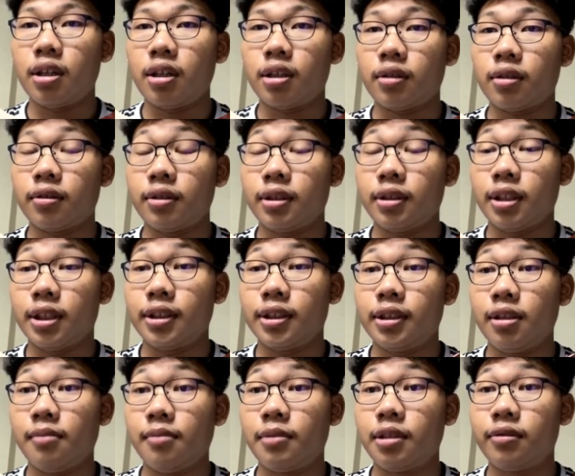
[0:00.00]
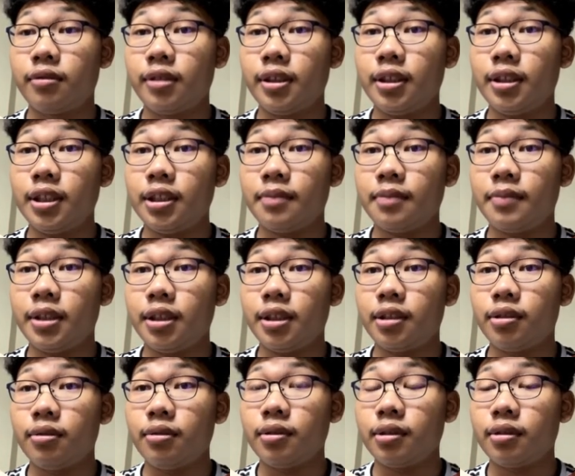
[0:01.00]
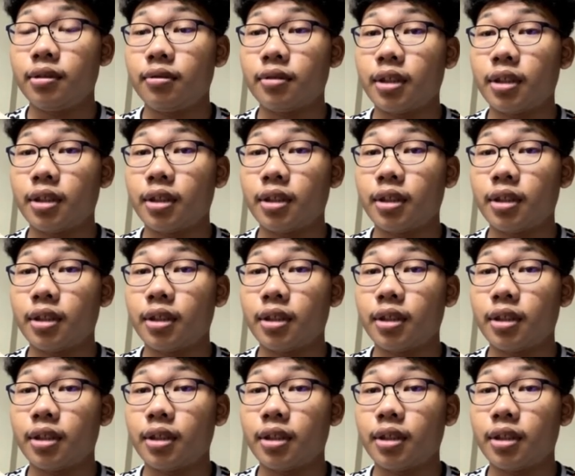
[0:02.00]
cosine similarity is being used to